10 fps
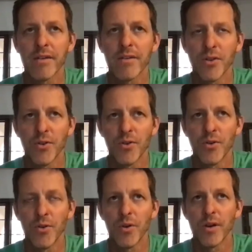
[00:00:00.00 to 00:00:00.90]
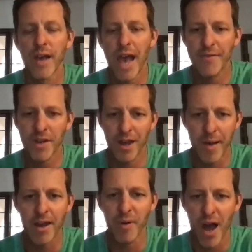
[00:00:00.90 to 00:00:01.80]
to have to come
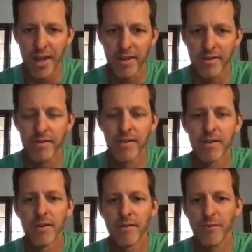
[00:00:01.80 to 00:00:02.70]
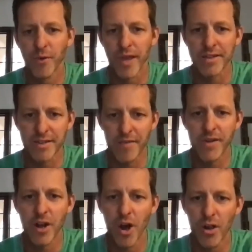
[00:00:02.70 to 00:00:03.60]
out of pocket for that
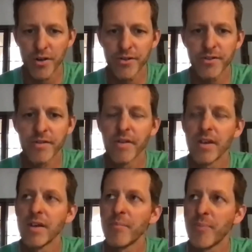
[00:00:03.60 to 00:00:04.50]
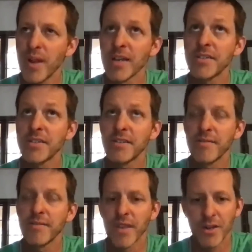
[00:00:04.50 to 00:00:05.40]
$70 plus
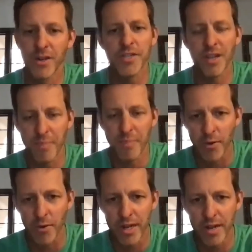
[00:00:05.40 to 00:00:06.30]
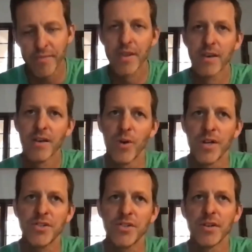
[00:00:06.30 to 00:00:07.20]
interest and penalty,
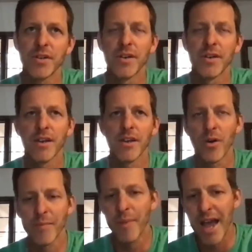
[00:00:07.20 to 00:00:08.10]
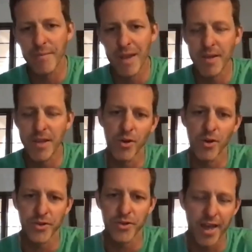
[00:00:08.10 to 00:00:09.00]
which, combined, maybe
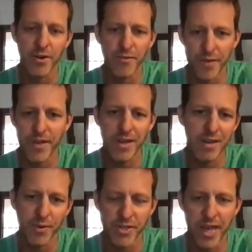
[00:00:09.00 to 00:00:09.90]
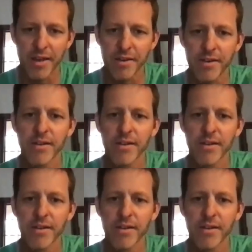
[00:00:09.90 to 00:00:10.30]
those are 10 or 15%,